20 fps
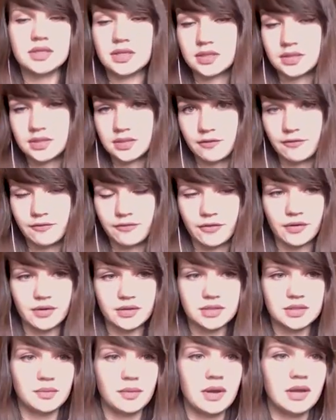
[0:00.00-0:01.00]
it's the
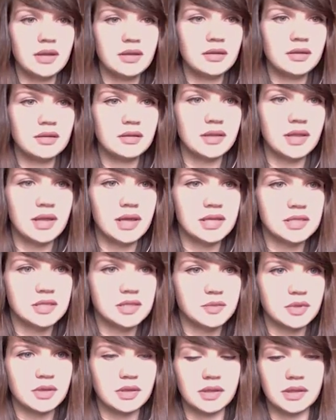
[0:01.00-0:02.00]
first one.
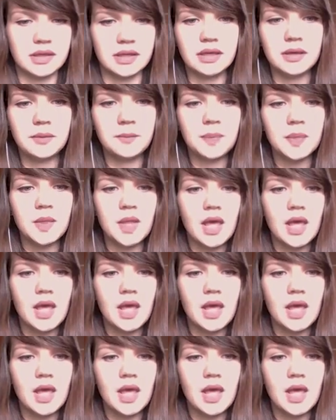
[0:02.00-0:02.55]
Let's click.